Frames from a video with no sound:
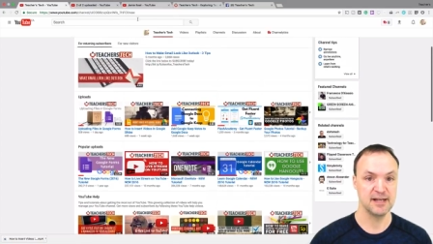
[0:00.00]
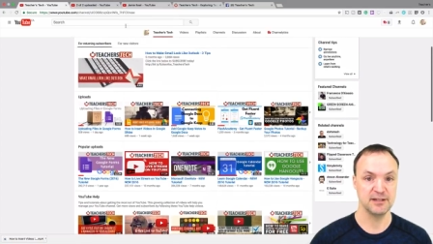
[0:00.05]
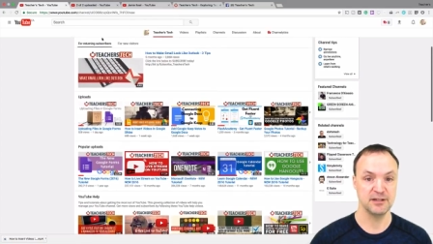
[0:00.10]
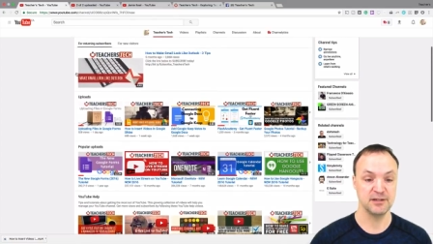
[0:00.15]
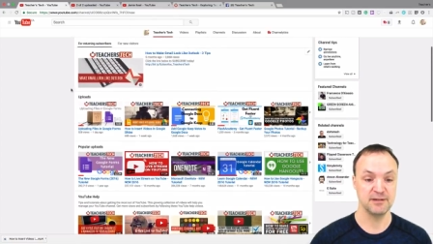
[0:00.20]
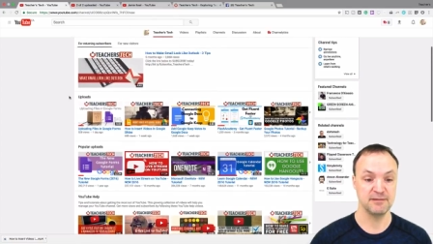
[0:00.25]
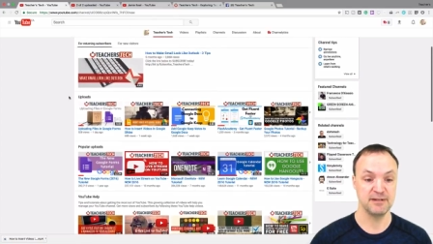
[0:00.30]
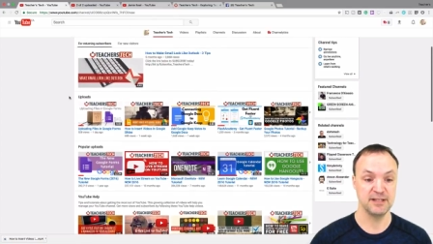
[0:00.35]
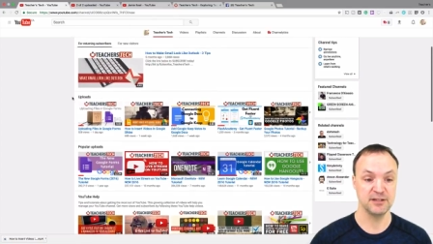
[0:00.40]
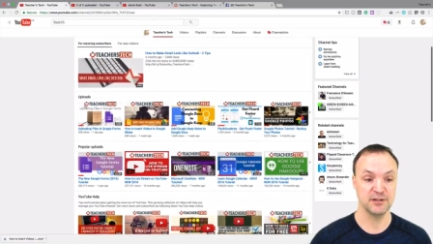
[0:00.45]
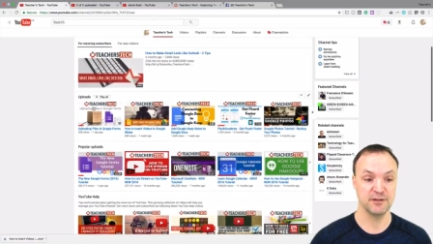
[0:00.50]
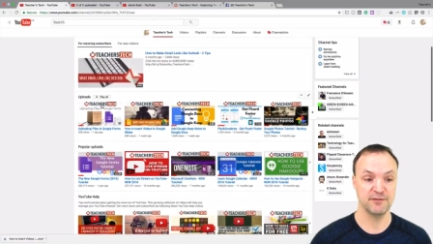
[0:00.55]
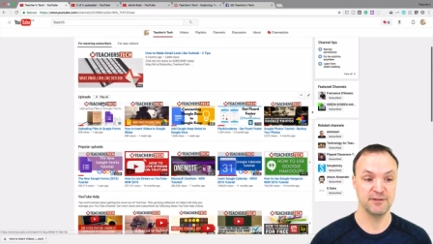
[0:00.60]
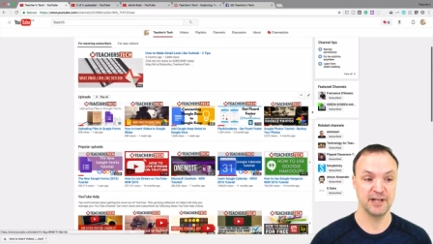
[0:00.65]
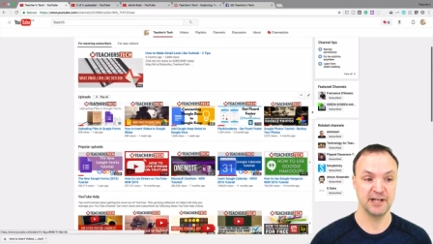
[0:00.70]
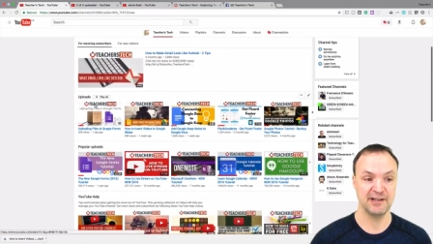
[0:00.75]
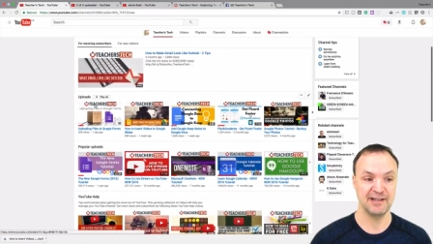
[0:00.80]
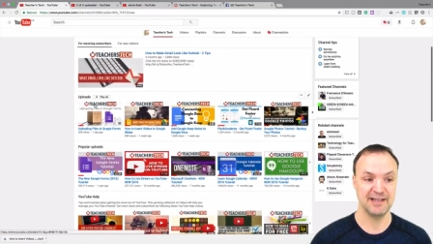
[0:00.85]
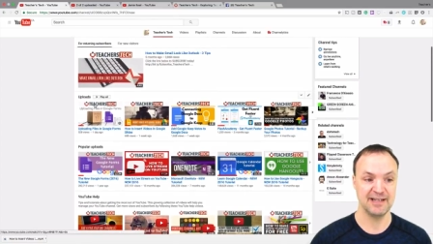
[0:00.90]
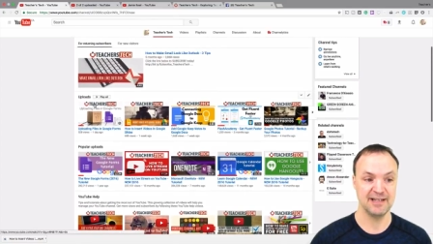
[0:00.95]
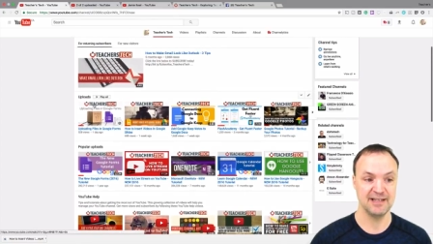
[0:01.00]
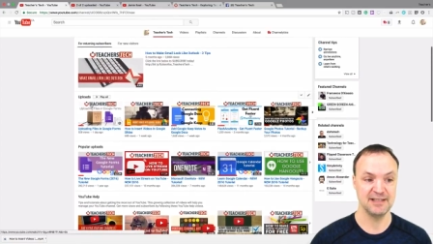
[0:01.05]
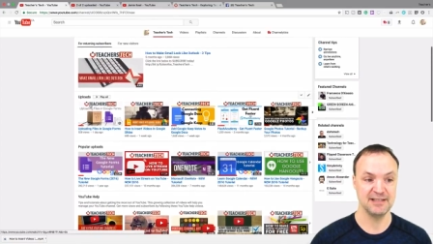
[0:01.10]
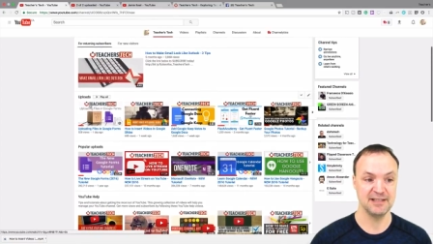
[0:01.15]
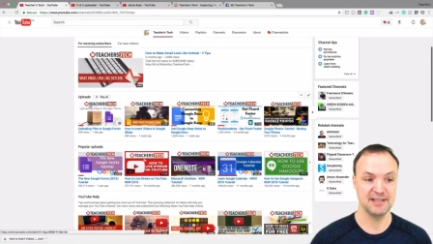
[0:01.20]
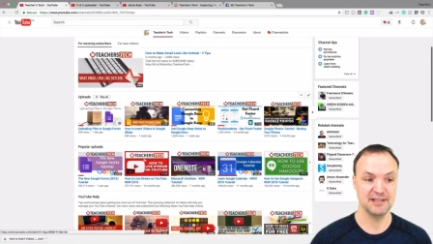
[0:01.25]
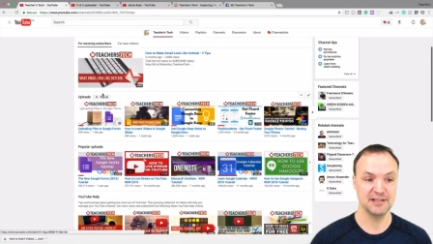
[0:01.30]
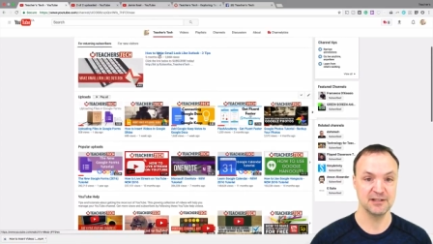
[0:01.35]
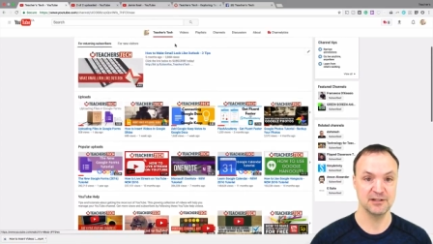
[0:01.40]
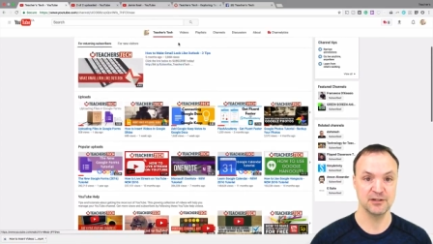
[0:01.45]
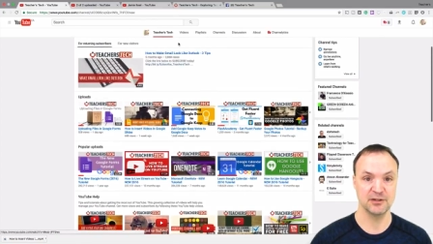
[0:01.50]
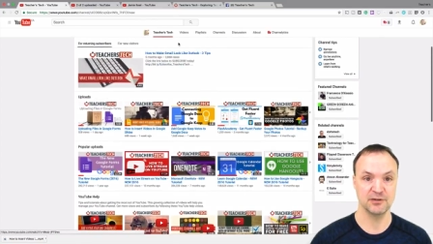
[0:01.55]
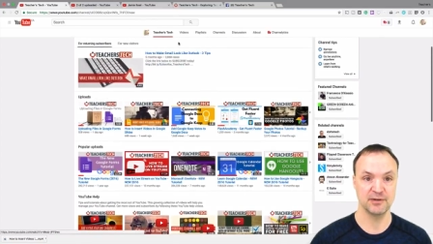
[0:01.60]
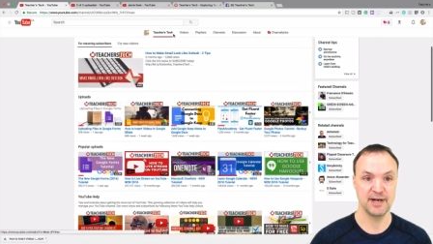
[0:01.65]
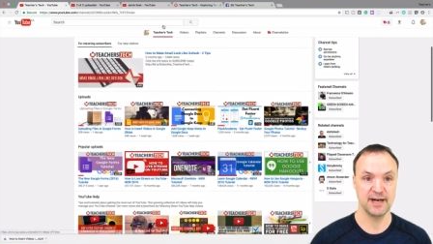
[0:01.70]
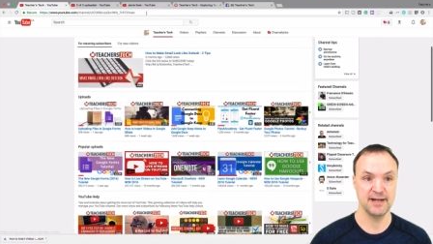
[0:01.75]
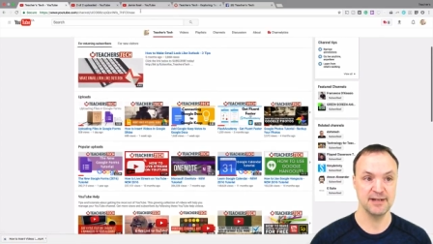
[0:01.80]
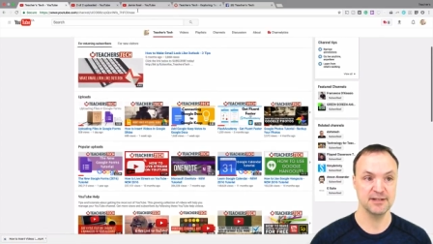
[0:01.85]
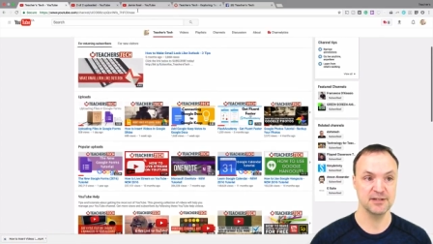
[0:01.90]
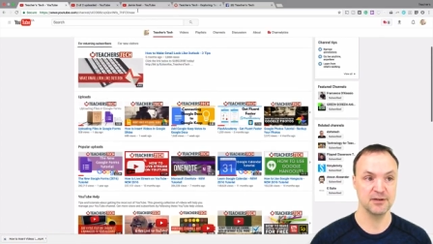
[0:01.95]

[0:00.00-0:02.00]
These are very easy to create.